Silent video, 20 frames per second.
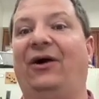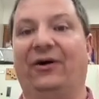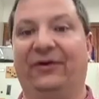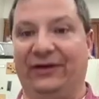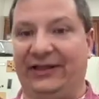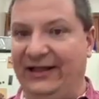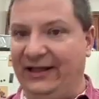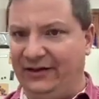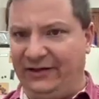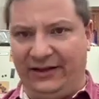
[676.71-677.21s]

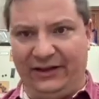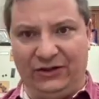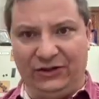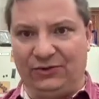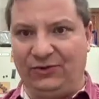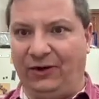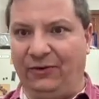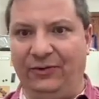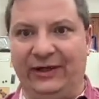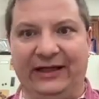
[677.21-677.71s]
Here's
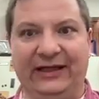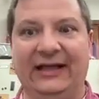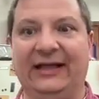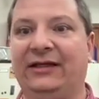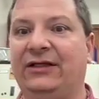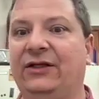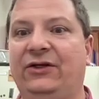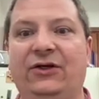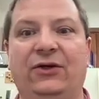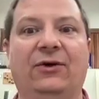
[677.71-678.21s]
what we need
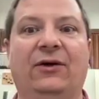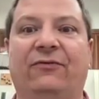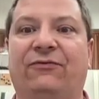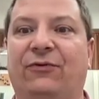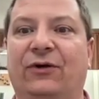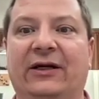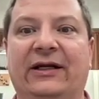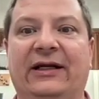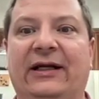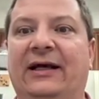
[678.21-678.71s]
to do if
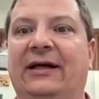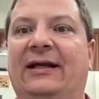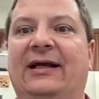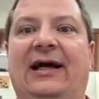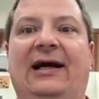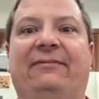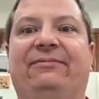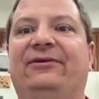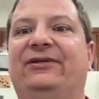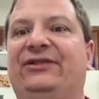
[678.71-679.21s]
we're going to
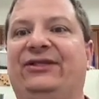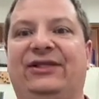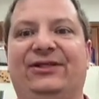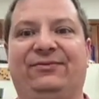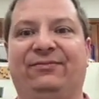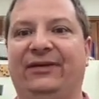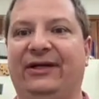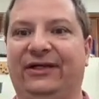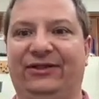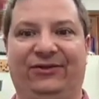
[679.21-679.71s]
accomplish this
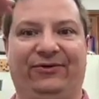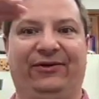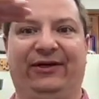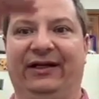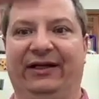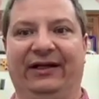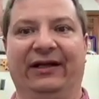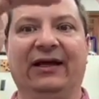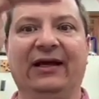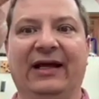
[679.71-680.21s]

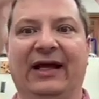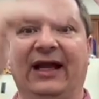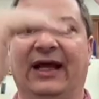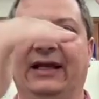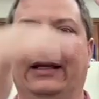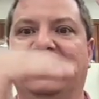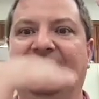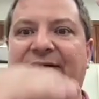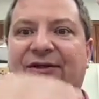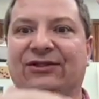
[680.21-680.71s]
ministry. And
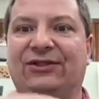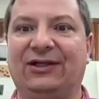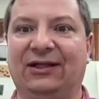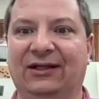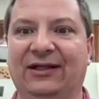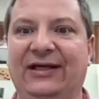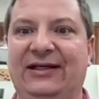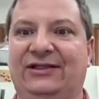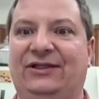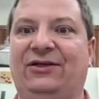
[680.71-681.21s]
here's the
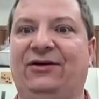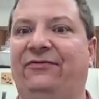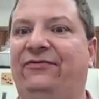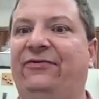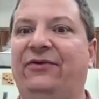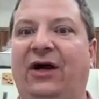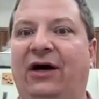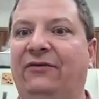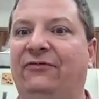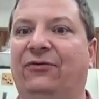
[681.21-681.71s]
list
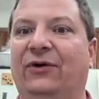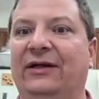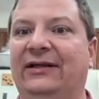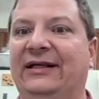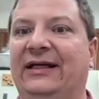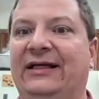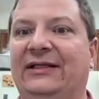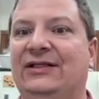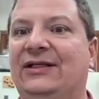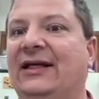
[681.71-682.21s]
of what
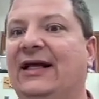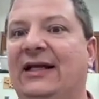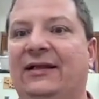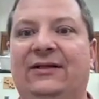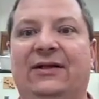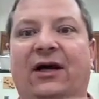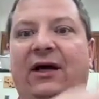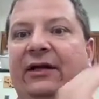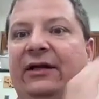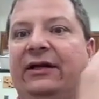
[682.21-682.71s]
needs to get
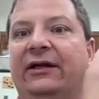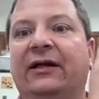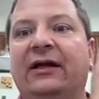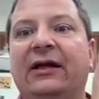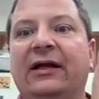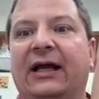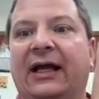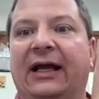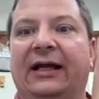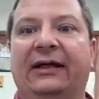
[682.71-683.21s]
done.
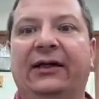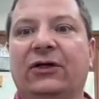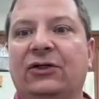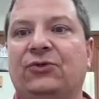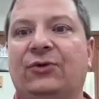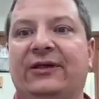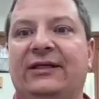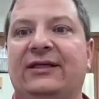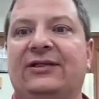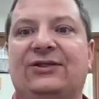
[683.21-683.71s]
And here's
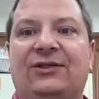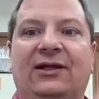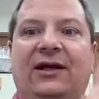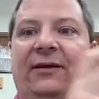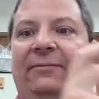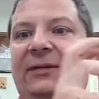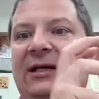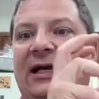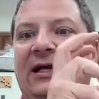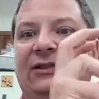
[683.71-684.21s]
what this
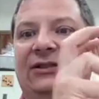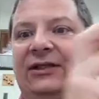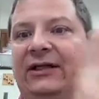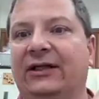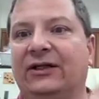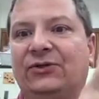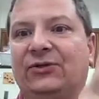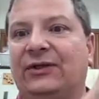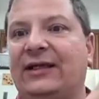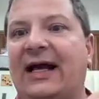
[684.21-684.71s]
club gets. And
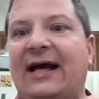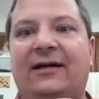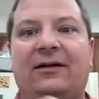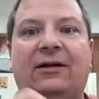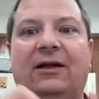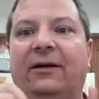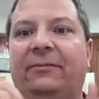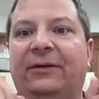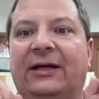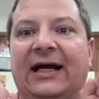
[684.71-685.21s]
here's what that
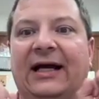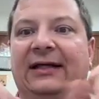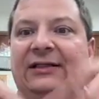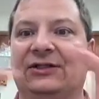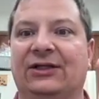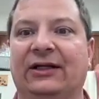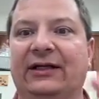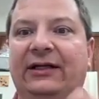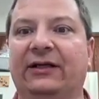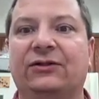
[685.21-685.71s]
club
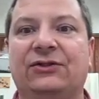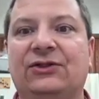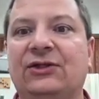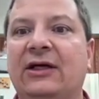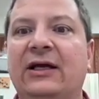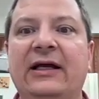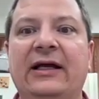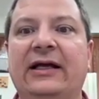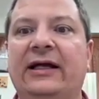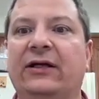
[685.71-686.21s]
gets. And here's
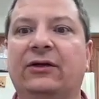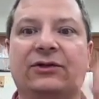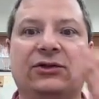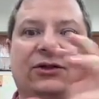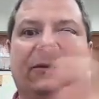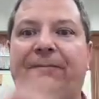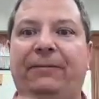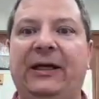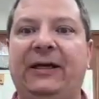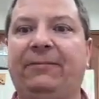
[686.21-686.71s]

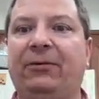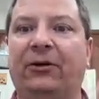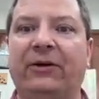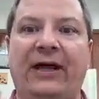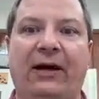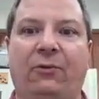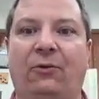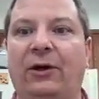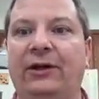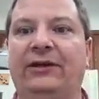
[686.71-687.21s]
the people
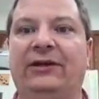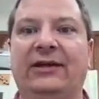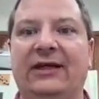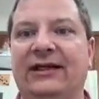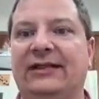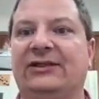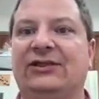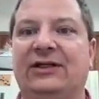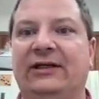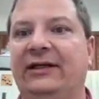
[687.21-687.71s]
that want
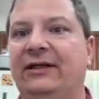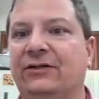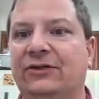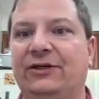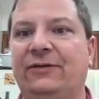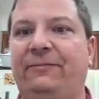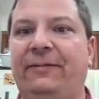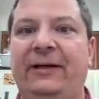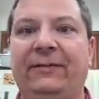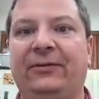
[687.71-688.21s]
this. And here's
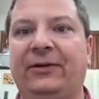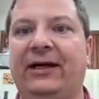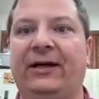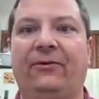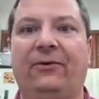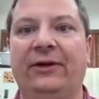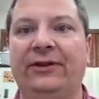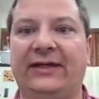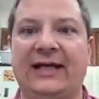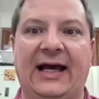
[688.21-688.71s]
the people that
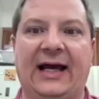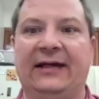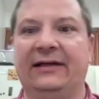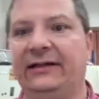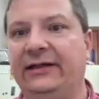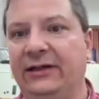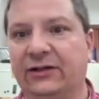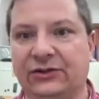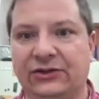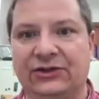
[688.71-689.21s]
want that.
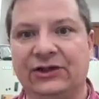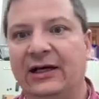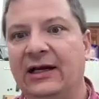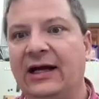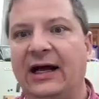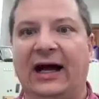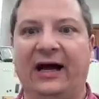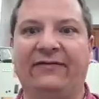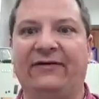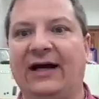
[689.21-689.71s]
And
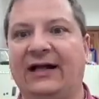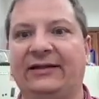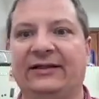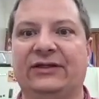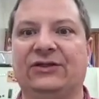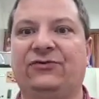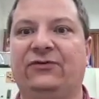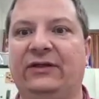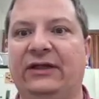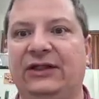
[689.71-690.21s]
I've got
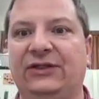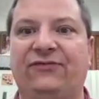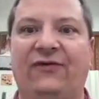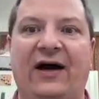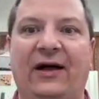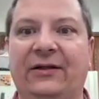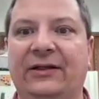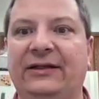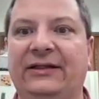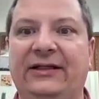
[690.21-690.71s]
these
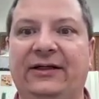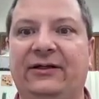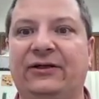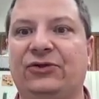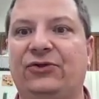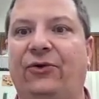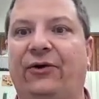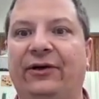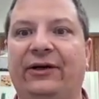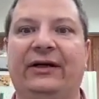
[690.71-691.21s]
volunteers
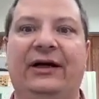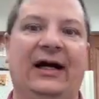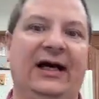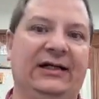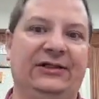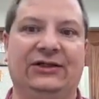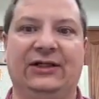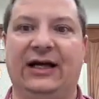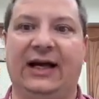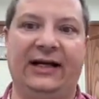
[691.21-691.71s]

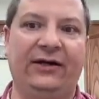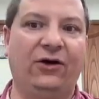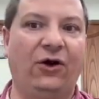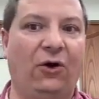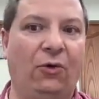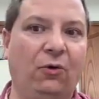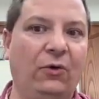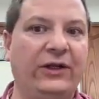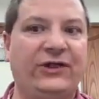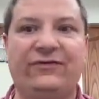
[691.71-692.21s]
organized. And I know
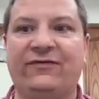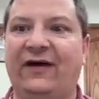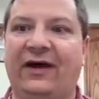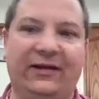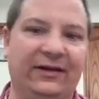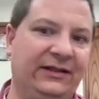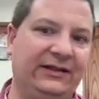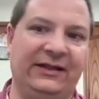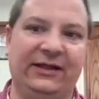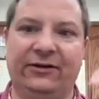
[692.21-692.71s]
which
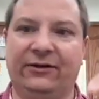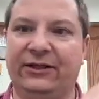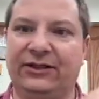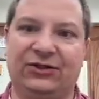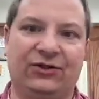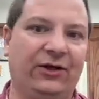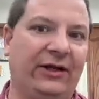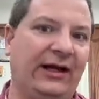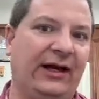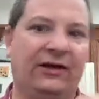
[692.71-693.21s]
volunteer is
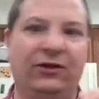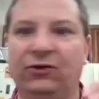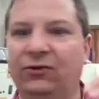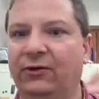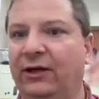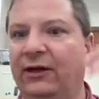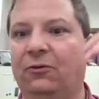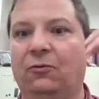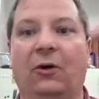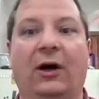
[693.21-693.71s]
good at
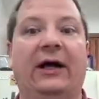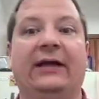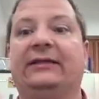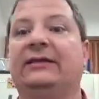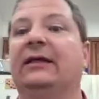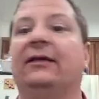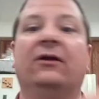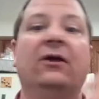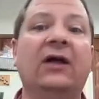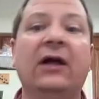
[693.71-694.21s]
doing what.
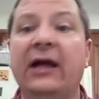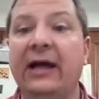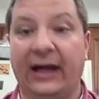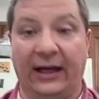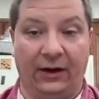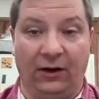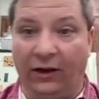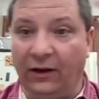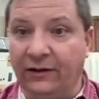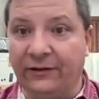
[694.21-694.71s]
And
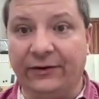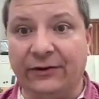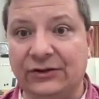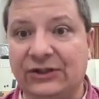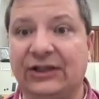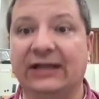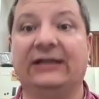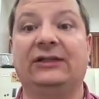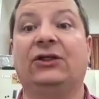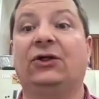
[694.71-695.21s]
all of those
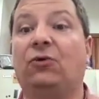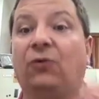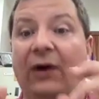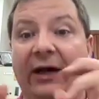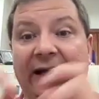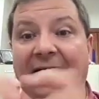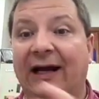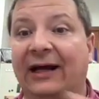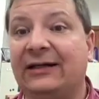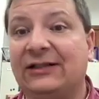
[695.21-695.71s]
things. And
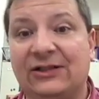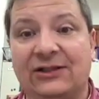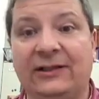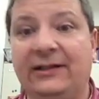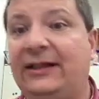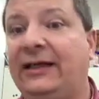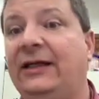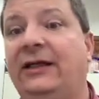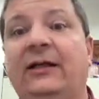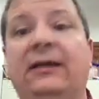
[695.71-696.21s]
quite
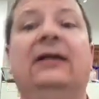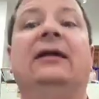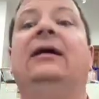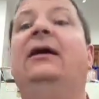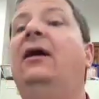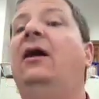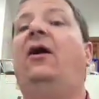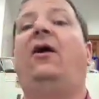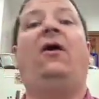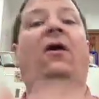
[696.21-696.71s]
honestly,
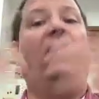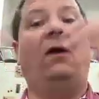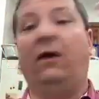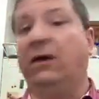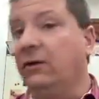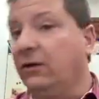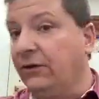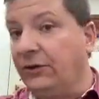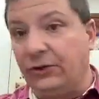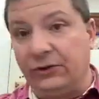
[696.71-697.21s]

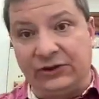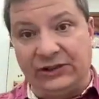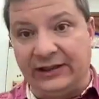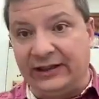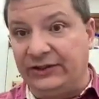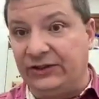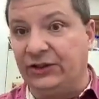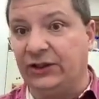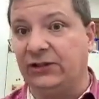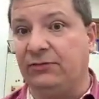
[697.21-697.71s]
all of those
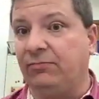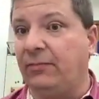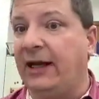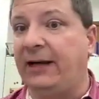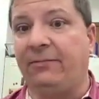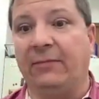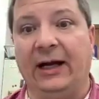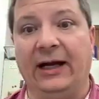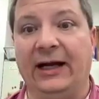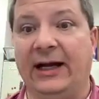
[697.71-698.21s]
things just make
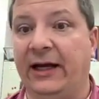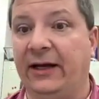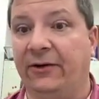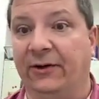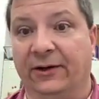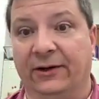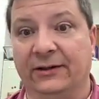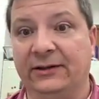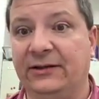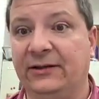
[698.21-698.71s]
my head
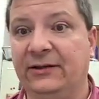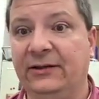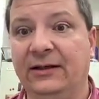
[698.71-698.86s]
hurt.